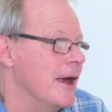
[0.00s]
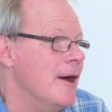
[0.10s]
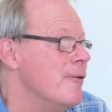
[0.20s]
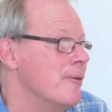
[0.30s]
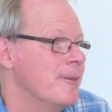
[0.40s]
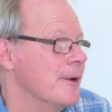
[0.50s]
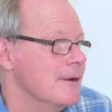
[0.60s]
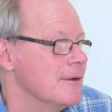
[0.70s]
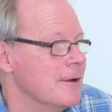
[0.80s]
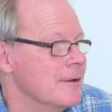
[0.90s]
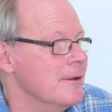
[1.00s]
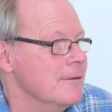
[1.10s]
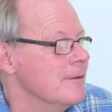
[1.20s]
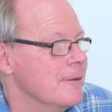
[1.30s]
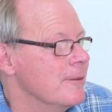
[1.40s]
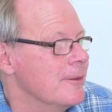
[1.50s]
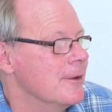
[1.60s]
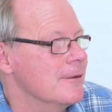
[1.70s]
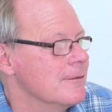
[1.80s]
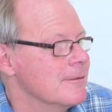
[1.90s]
help, but
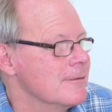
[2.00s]
but